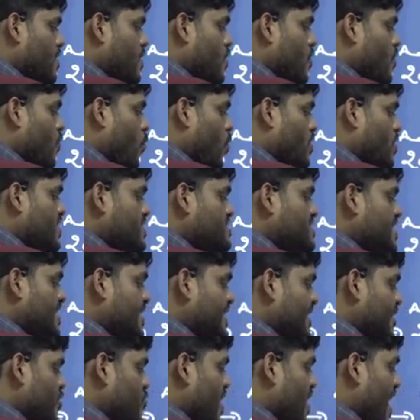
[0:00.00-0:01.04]
What is the
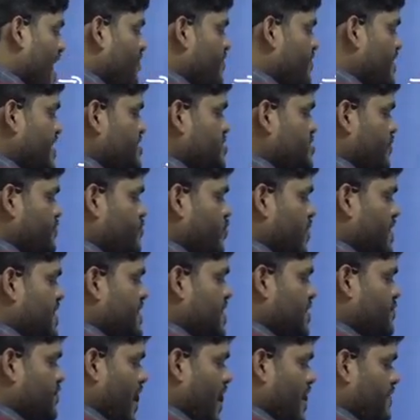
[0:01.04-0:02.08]
new average of
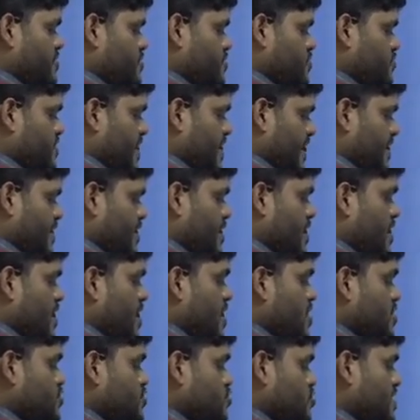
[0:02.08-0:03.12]
25 student?
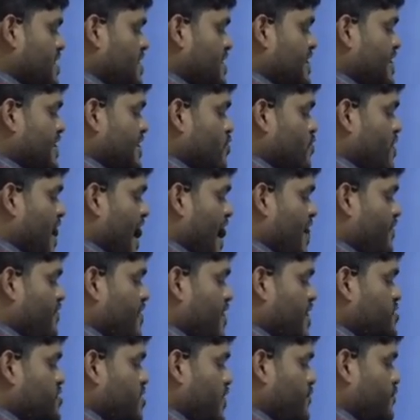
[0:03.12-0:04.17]
So the new
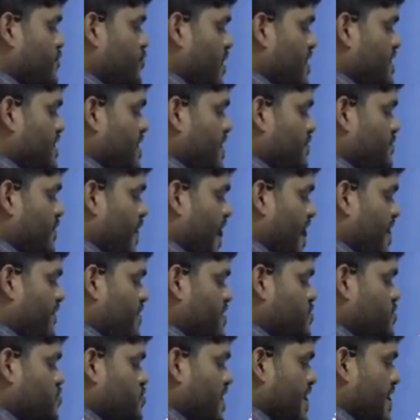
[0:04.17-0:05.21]
average of 25
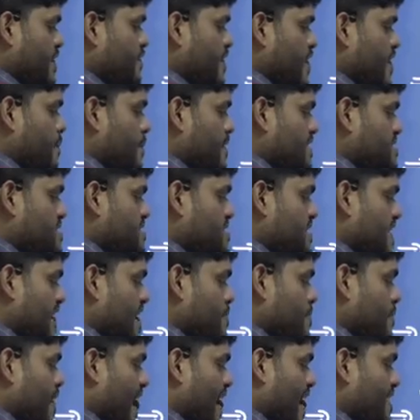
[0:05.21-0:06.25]
student will be same
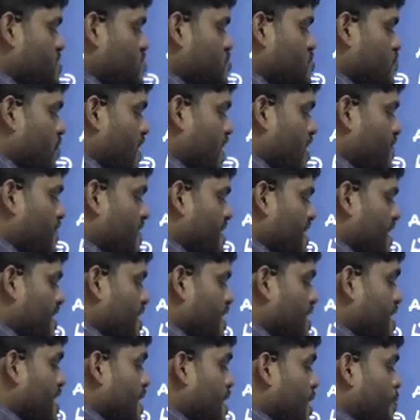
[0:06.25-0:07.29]
as 12 year.
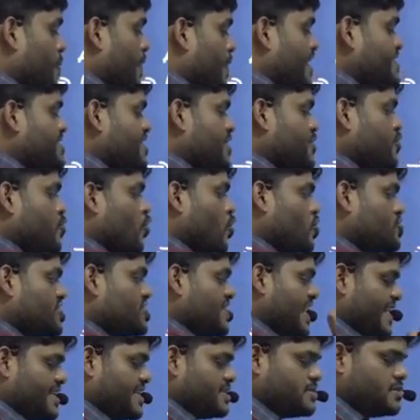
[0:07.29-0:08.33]
There is a no
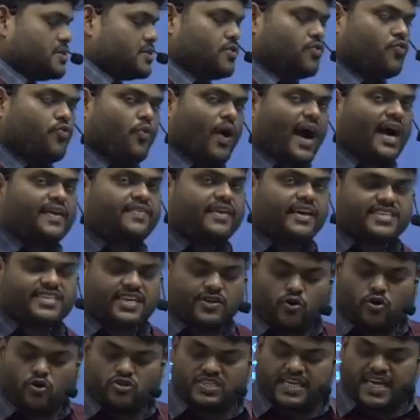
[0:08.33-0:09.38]
change. Why there is a
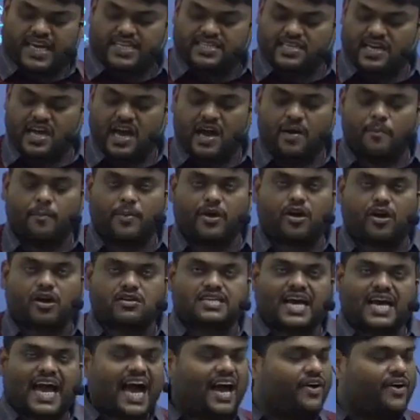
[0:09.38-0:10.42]
no change? Because
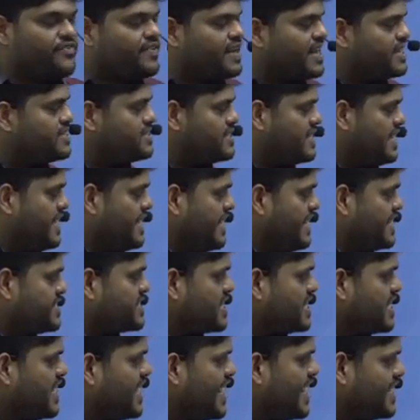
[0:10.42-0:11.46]
average
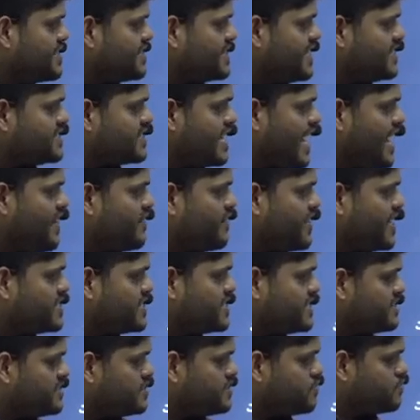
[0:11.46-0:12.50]
initially and this average
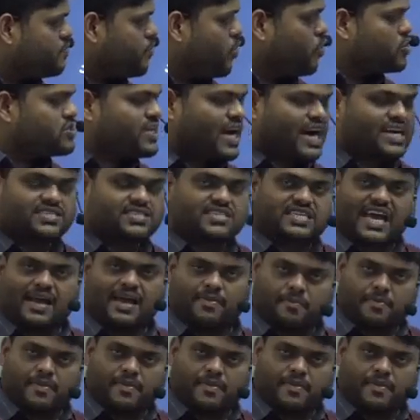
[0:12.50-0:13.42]
both are same.